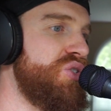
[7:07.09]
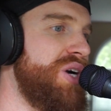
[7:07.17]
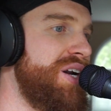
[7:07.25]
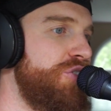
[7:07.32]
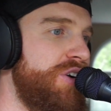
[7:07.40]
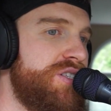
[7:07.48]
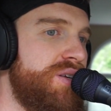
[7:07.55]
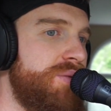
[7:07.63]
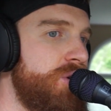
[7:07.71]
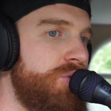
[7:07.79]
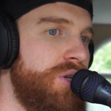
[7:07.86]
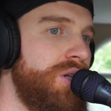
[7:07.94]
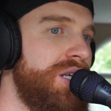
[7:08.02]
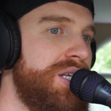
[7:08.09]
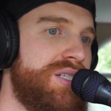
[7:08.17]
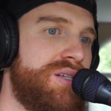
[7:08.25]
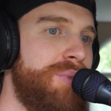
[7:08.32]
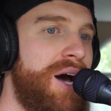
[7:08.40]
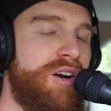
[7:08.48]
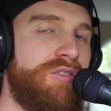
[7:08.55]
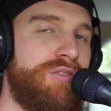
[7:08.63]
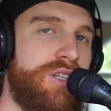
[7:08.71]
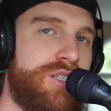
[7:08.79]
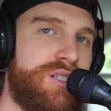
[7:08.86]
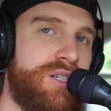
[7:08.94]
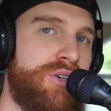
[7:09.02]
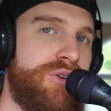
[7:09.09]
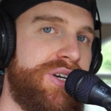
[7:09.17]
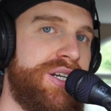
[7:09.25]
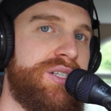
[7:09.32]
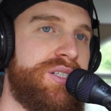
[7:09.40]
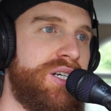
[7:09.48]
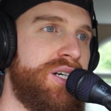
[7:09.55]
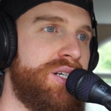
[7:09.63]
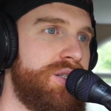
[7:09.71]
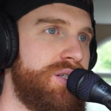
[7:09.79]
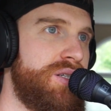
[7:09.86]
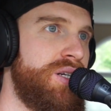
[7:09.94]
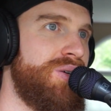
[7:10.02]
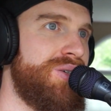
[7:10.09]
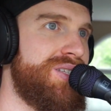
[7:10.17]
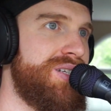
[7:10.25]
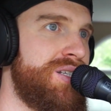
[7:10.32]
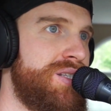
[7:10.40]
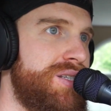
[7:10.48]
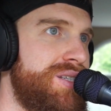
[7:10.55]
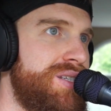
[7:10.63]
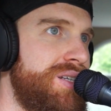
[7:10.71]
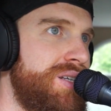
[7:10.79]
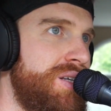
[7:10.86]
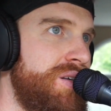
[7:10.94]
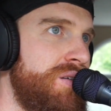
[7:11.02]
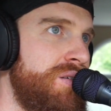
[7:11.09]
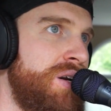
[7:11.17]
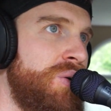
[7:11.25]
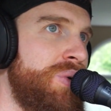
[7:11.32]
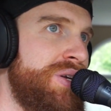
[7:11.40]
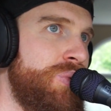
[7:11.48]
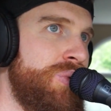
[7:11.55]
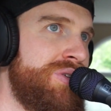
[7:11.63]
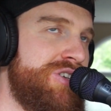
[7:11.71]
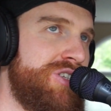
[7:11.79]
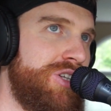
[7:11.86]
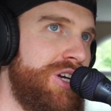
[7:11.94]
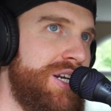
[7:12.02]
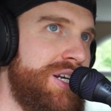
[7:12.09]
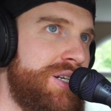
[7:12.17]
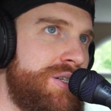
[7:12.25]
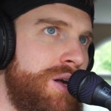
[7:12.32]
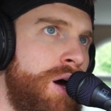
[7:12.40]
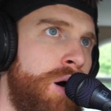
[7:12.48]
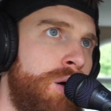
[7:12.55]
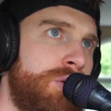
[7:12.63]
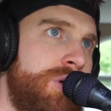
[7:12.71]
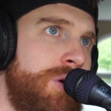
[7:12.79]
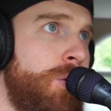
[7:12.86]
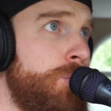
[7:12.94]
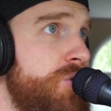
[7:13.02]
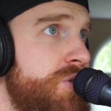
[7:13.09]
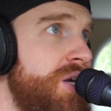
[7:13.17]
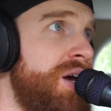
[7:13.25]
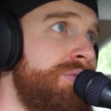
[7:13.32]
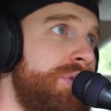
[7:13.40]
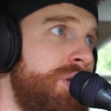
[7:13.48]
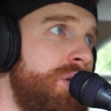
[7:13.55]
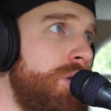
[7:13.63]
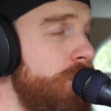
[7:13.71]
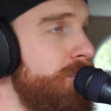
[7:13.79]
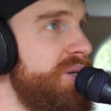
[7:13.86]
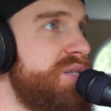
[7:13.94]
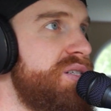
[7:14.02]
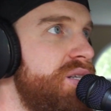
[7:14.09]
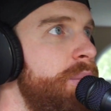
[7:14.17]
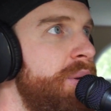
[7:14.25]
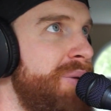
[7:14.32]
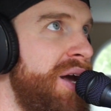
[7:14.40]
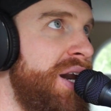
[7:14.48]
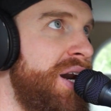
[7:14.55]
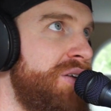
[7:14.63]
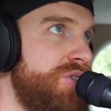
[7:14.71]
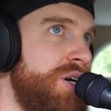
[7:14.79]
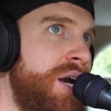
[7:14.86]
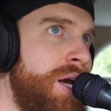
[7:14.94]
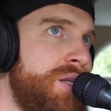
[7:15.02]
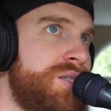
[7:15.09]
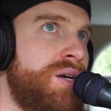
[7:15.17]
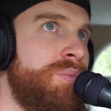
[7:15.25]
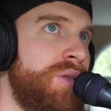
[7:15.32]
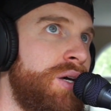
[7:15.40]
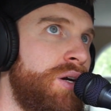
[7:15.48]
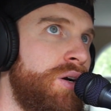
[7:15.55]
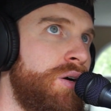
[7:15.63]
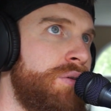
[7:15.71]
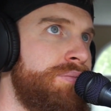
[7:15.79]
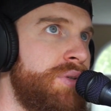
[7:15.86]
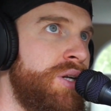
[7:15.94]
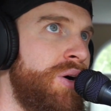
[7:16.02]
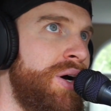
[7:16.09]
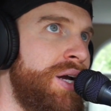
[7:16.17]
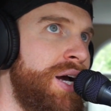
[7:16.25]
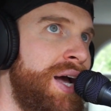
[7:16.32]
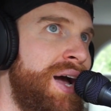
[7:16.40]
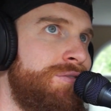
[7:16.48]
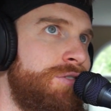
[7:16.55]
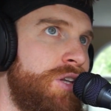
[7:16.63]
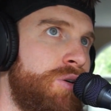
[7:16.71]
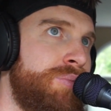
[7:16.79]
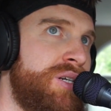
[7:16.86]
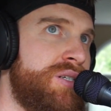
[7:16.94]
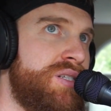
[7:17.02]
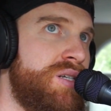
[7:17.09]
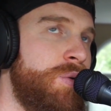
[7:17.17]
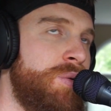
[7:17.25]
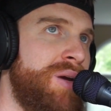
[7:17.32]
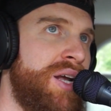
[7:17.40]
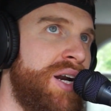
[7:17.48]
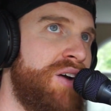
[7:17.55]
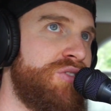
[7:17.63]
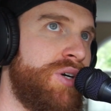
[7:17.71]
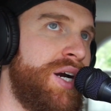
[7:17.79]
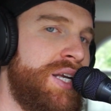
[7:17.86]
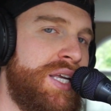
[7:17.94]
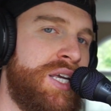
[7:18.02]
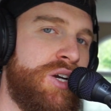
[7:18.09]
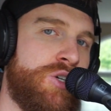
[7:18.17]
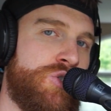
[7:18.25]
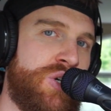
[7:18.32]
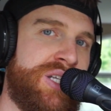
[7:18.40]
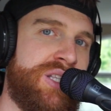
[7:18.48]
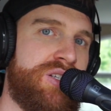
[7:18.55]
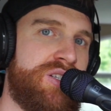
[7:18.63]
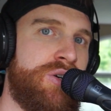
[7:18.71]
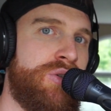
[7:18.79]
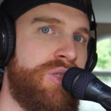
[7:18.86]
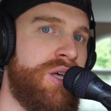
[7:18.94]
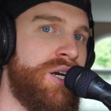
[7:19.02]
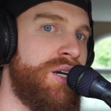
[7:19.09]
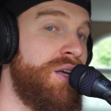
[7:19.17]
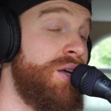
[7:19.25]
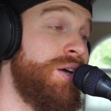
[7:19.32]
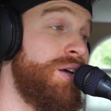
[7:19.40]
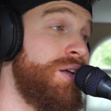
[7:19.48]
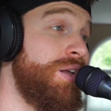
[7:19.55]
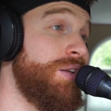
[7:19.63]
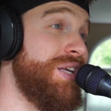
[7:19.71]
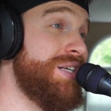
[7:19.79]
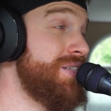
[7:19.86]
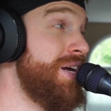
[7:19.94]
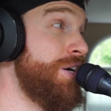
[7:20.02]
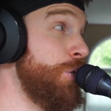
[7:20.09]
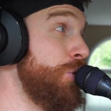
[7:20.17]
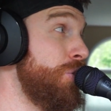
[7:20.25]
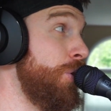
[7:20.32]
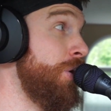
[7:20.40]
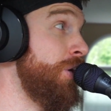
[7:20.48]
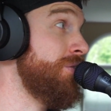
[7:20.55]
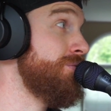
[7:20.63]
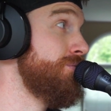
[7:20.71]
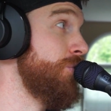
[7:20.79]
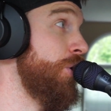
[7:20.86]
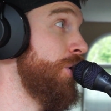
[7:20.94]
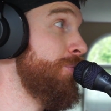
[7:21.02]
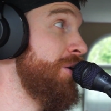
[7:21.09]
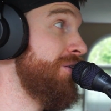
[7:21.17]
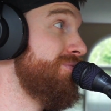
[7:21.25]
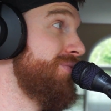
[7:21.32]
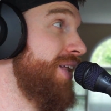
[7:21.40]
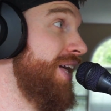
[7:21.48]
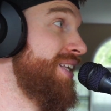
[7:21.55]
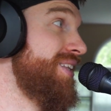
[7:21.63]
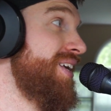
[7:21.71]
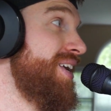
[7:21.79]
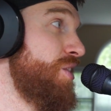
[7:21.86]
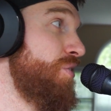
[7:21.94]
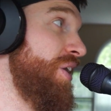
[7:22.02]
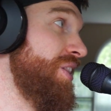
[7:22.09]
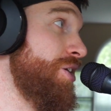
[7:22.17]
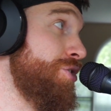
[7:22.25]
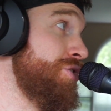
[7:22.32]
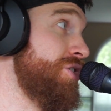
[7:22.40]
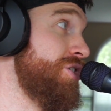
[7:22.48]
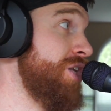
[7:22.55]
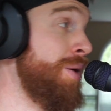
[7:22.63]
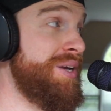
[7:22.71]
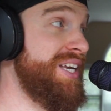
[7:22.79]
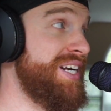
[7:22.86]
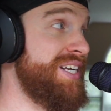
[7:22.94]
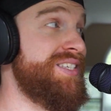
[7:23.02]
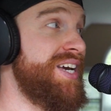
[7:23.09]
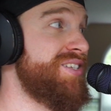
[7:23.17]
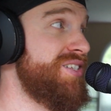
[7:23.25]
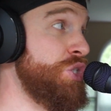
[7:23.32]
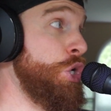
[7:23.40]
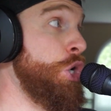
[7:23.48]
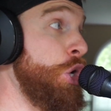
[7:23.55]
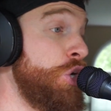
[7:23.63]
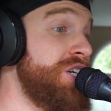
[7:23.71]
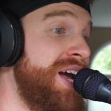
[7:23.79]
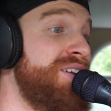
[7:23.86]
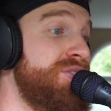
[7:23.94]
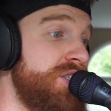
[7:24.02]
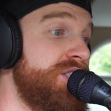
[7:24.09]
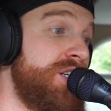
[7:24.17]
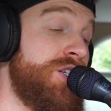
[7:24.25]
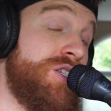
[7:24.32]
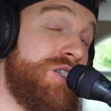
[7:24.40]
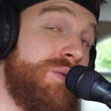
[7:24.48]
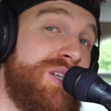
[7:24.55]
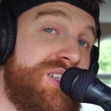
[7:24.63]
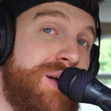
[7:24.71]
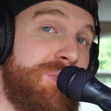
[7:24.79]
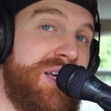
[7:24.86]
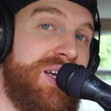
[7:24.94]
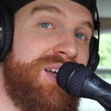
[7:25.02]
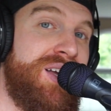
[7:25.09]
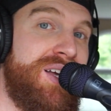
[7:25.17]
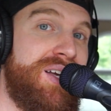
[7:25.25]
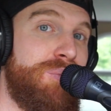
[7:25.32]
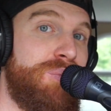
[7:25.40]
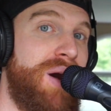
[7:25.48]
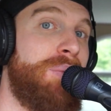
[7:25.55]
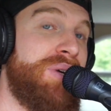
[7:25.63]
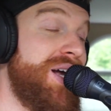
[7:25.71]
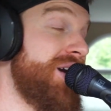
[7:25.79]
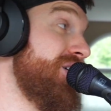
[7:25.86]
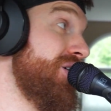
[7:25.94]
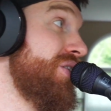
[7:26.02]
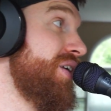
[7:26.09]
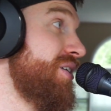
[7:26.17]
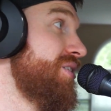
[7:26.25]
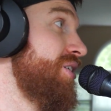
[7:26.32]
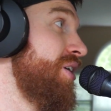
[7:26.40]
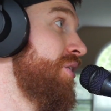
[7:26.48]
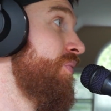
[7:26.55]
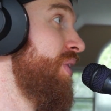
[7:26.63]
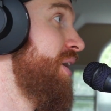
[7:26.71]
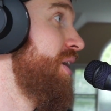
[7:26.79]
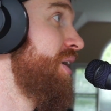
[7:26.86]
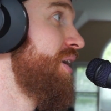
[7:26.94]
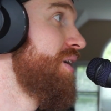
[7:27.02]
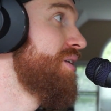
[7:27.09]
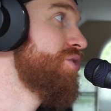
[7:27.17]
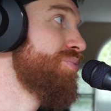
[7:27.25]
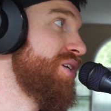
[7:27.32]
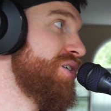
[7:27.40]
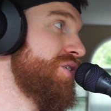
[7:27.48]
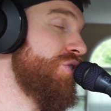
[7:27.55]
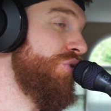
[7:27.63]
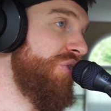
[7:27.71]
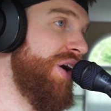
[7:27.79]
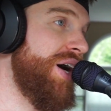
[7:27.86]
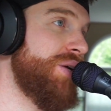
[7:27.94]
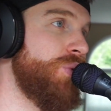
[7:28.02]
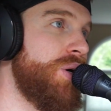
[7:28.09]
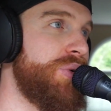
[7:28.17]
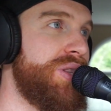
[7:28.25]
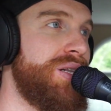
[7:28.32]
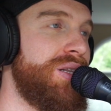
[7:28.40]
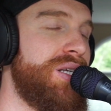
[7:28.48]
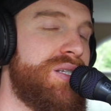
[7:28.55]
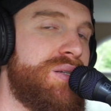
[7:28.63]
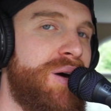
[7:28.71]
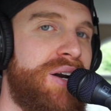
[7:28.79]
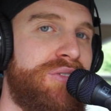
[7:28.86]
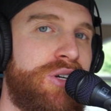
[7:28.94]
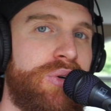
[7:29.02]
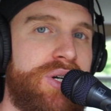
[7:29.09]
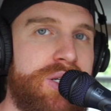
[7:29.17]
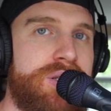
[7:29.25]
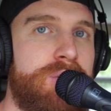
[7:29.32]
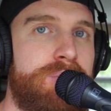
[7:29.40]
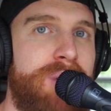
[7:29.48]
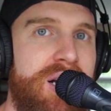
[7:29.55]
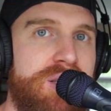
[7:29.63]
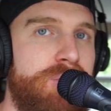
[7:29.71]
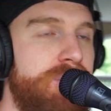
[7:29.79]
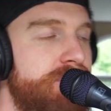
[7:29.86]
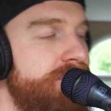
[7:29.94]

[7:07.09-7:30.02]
try to find something with the least amount of listed ingredients, because it's we just look at it as, I'm just having a little bit of stomach pain after I ate something, or I have a little bit of stomach pain after I eat or drink this certain thing. Like that's not a good thing. You know what I mean? Like the fact that your stomach and intestines hurt after consuming something, probably not a good thing. So just make sure you find one with the least amount of ingredients as possible.